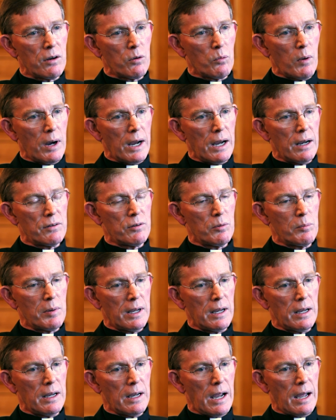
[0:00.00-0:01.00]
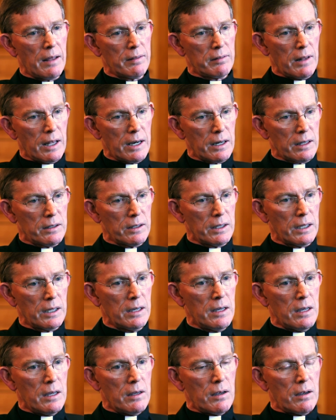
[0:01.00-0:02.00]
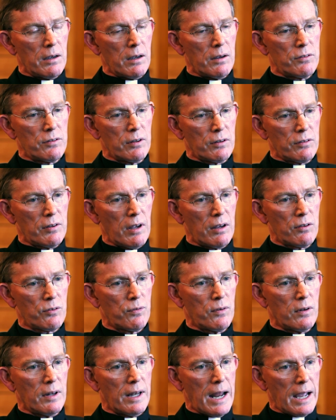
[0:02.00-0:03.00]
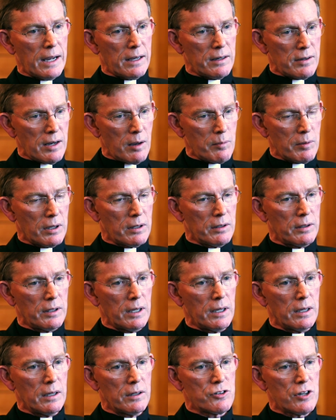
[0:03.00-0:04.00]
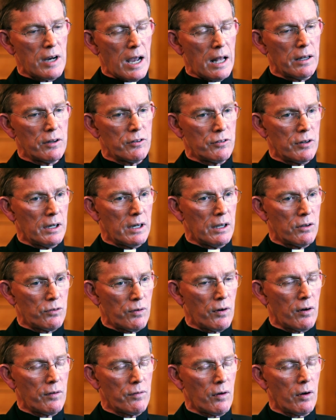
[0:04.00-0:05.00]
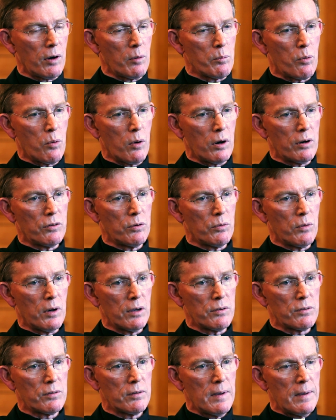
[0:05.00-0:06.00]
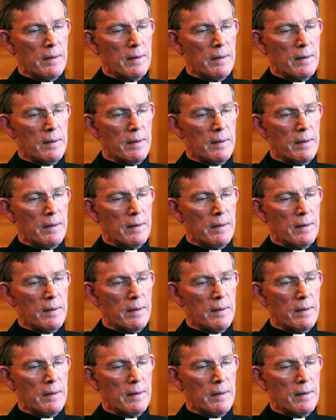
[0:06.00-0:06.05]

a way to be athletically uh, successful and academically challenging is very, very important to us.